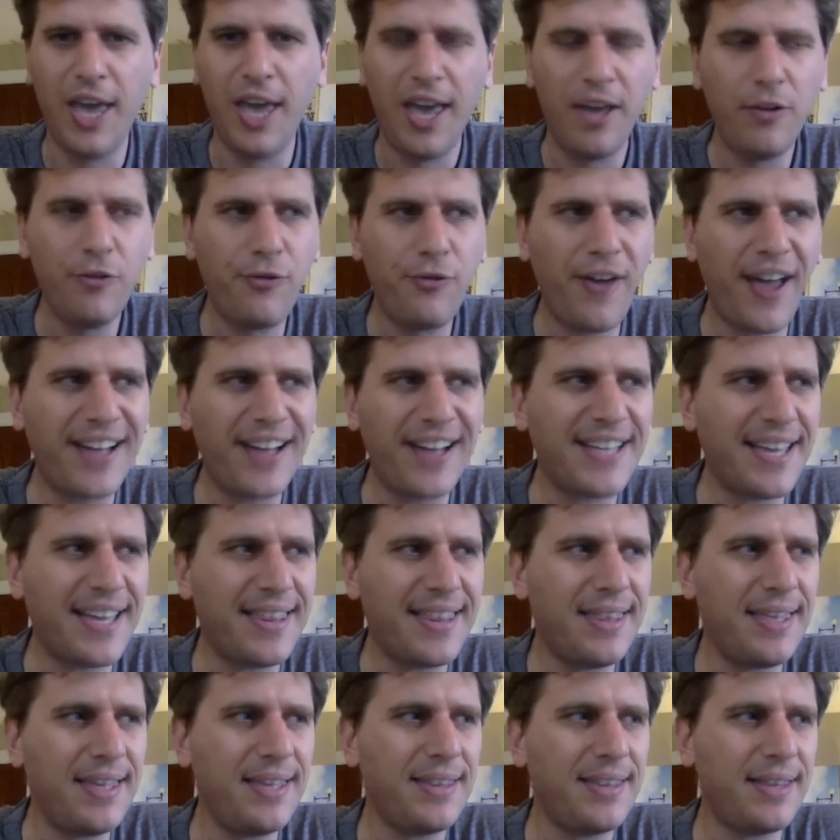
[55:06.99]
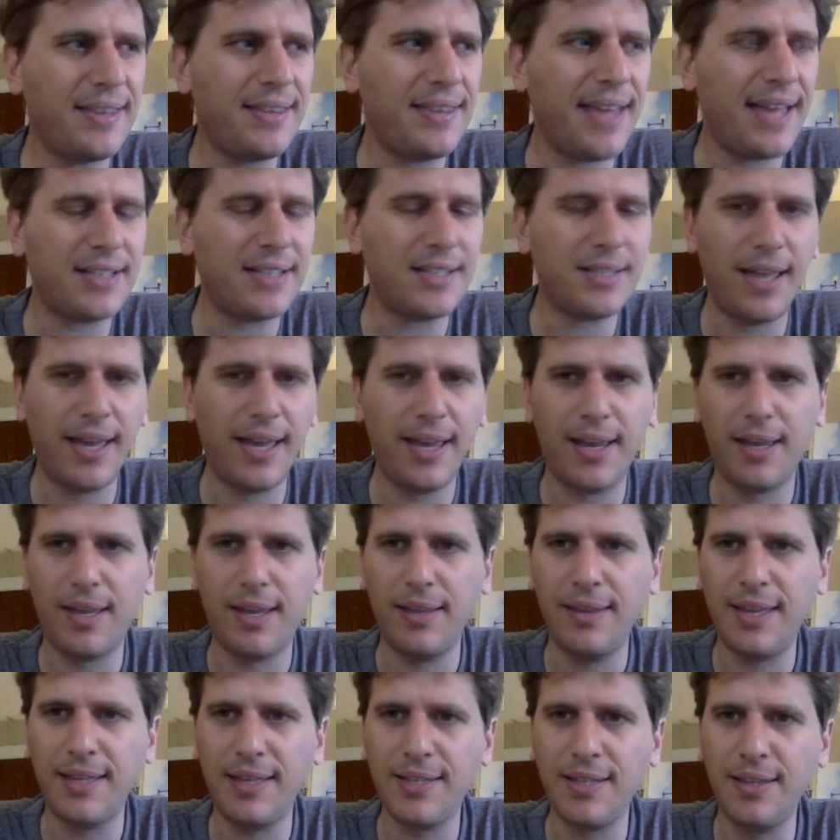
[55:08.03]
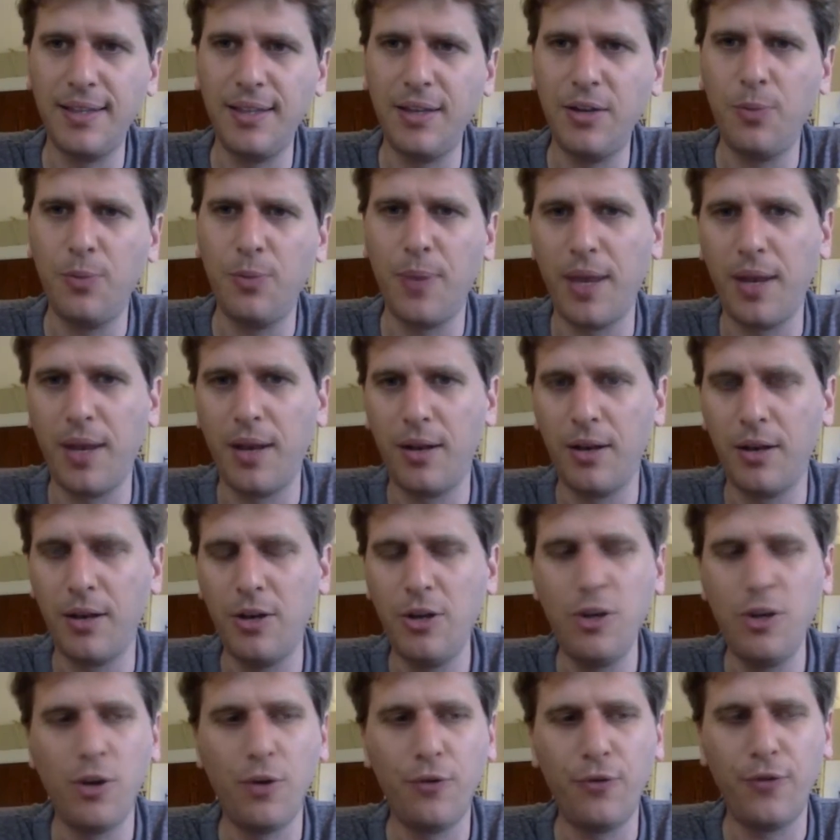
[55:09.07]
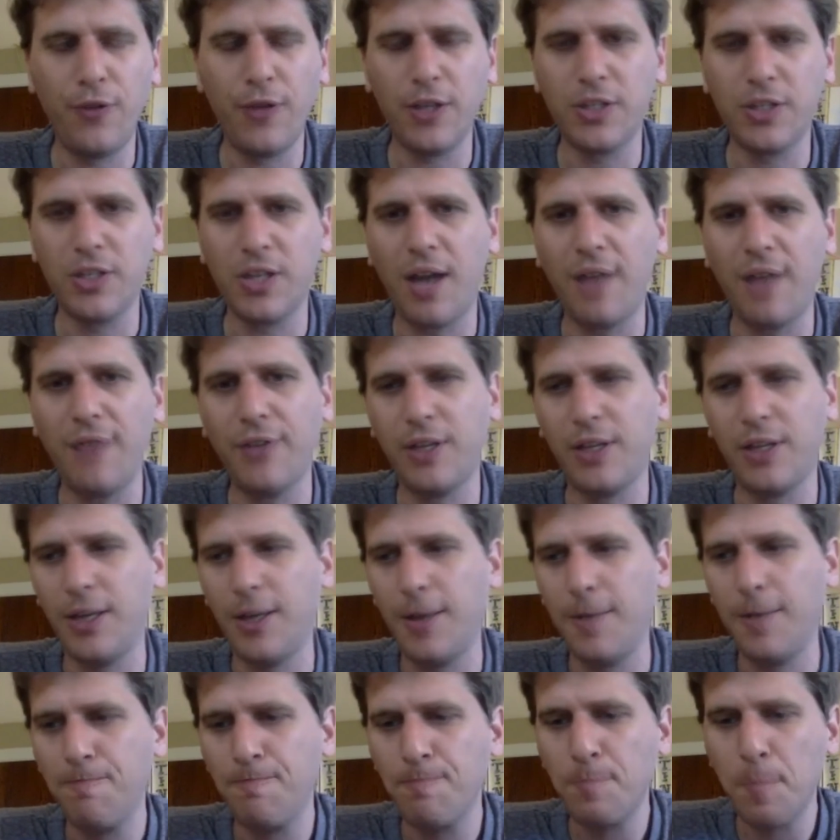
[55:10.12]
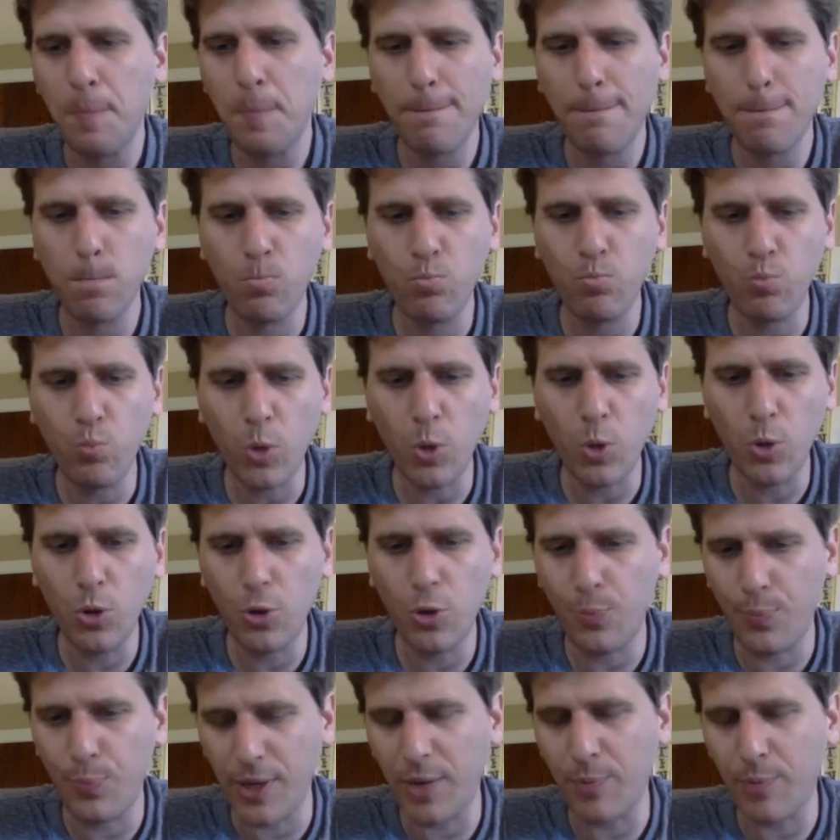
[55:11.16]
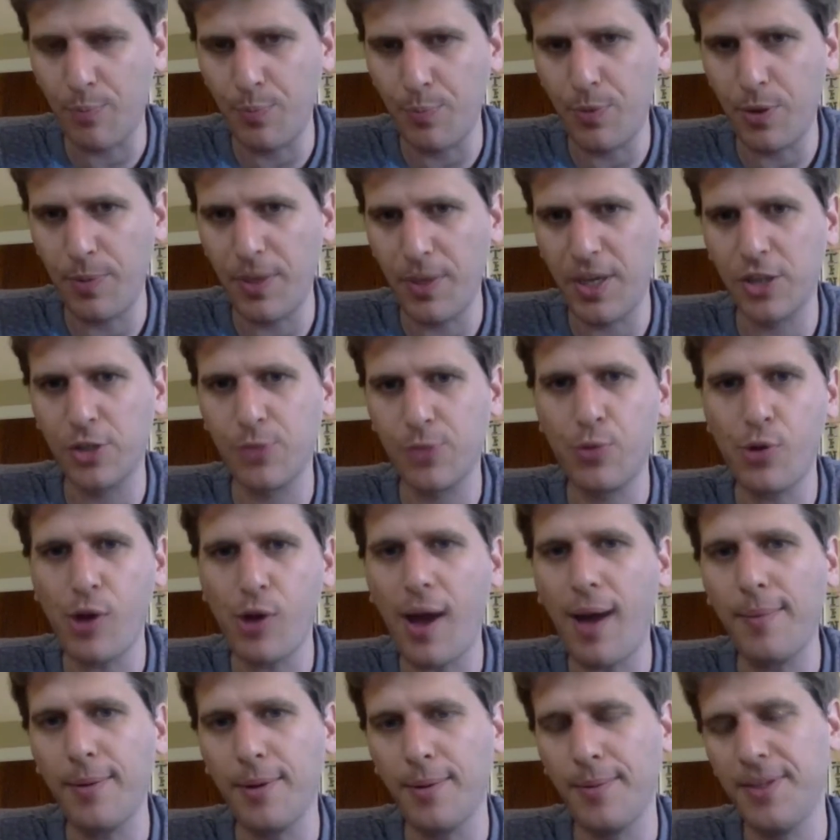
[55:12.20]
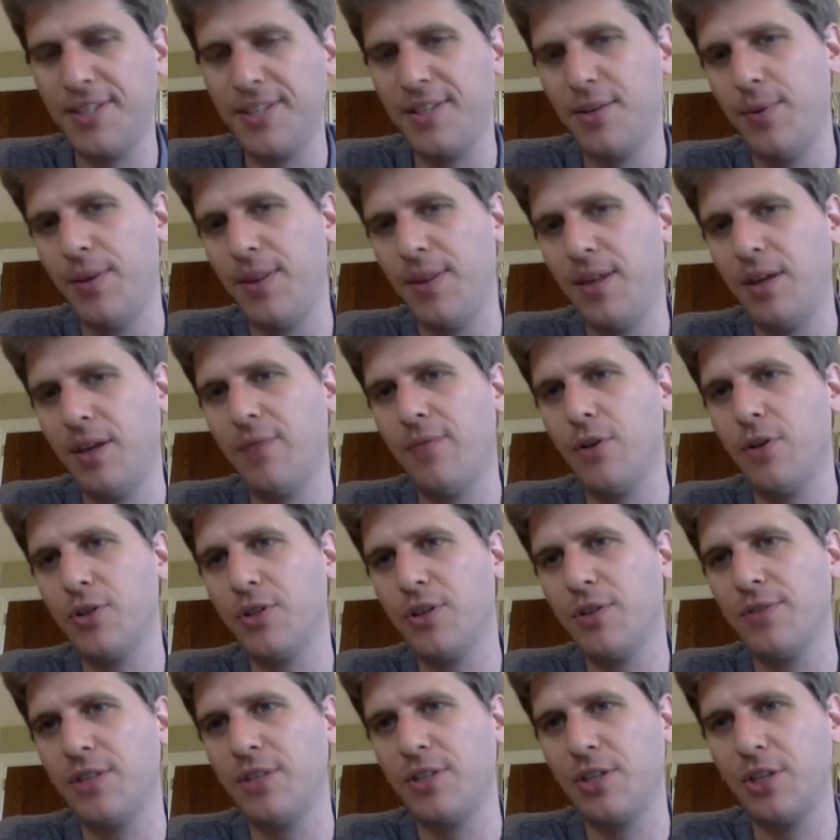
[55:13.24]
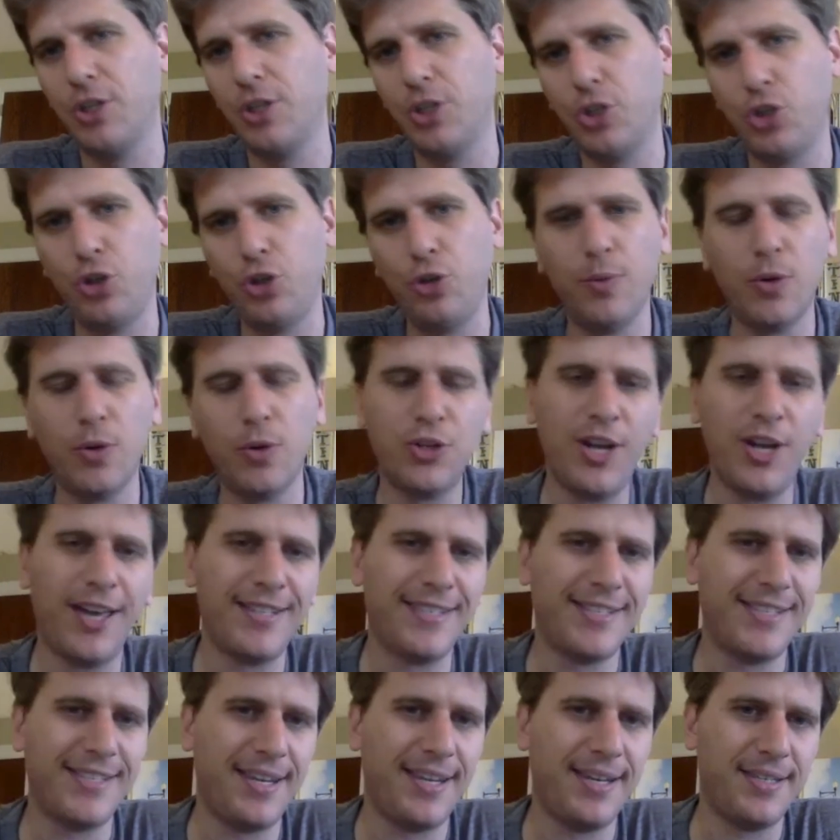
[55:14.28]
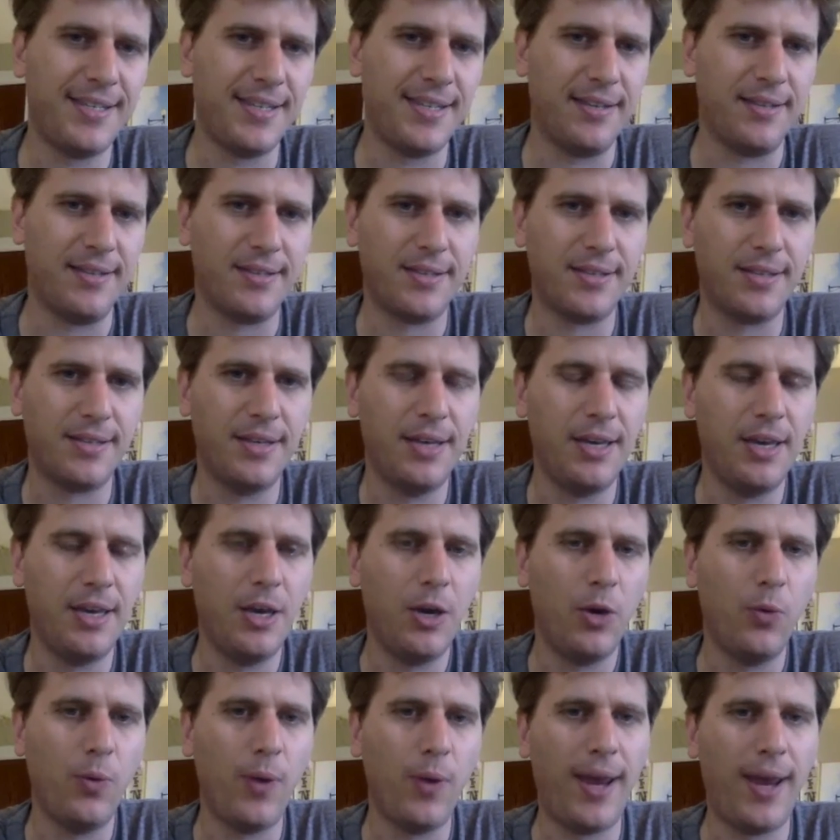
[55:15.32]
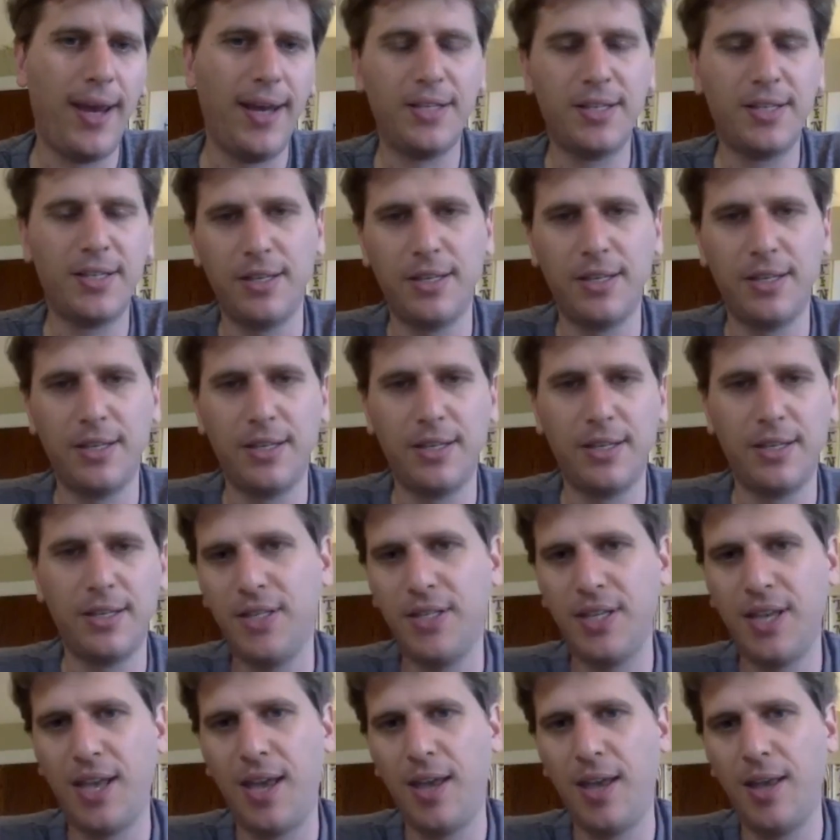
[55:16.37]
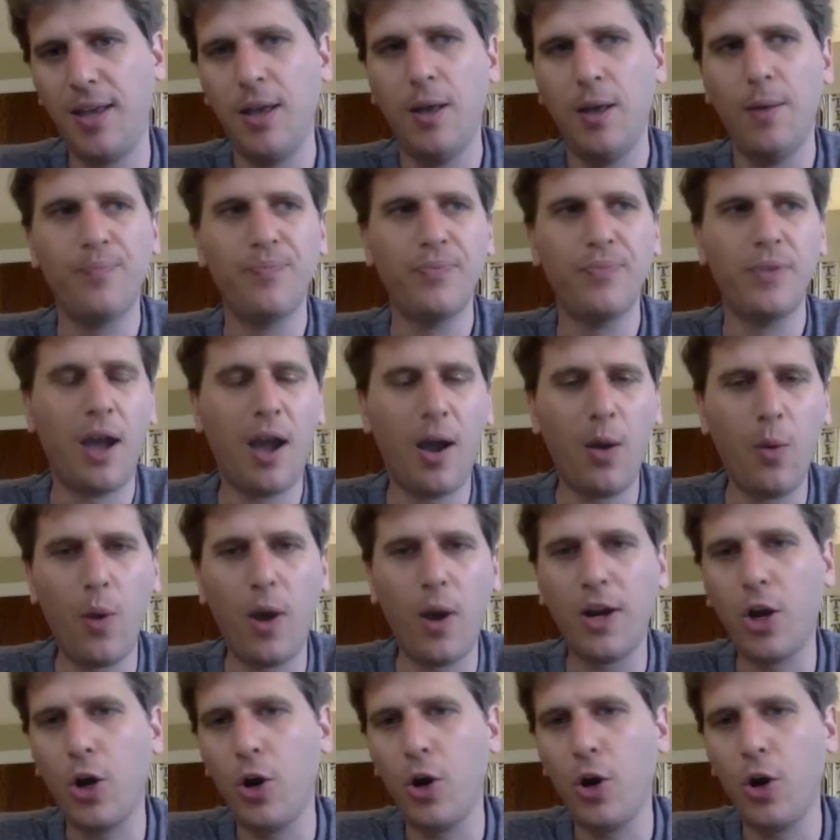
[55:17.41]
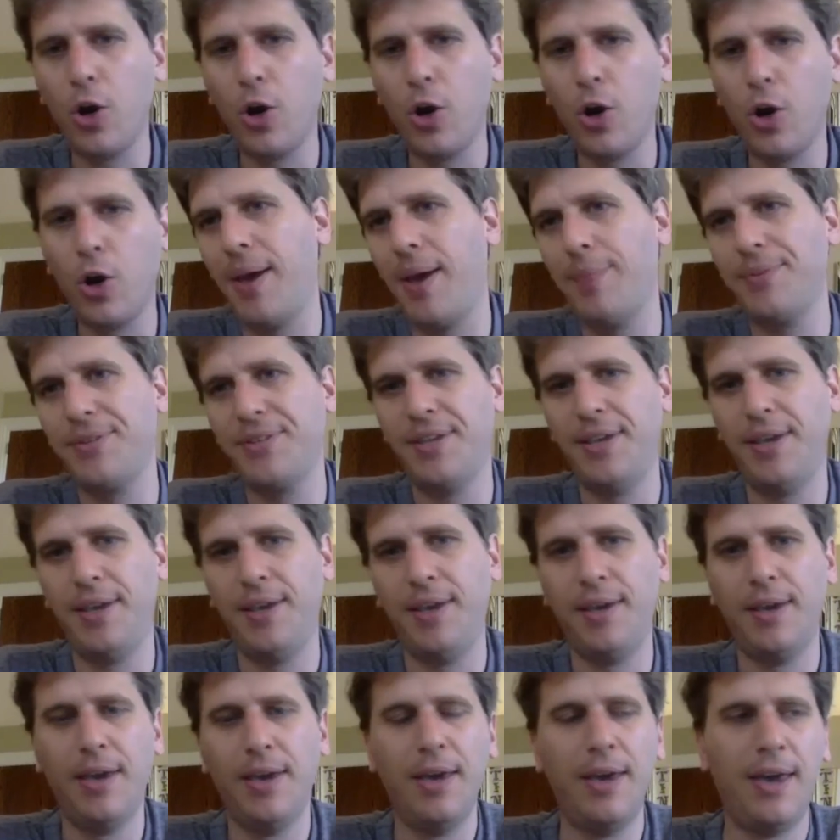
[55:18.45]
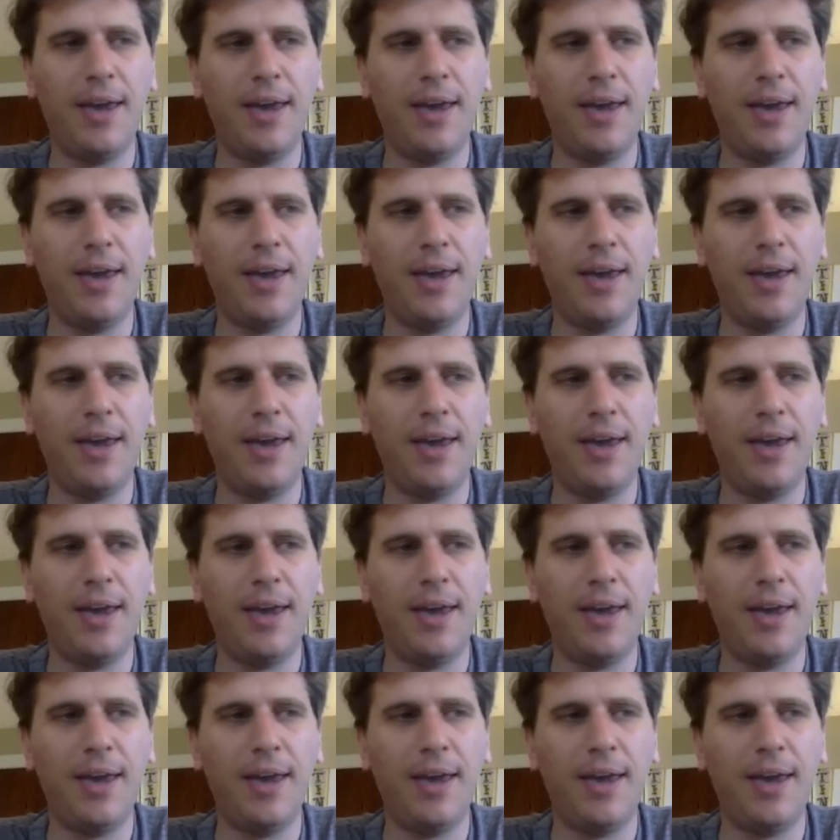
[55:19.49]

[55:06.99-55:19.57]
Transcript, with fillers: In fact, I think that that's like, that's a little bit, you know, philosophically, the big, the biggest problem is that we think of ourselves as consumers, not citizens, right? Mm. As so we say, I want Coke, not Pepsi.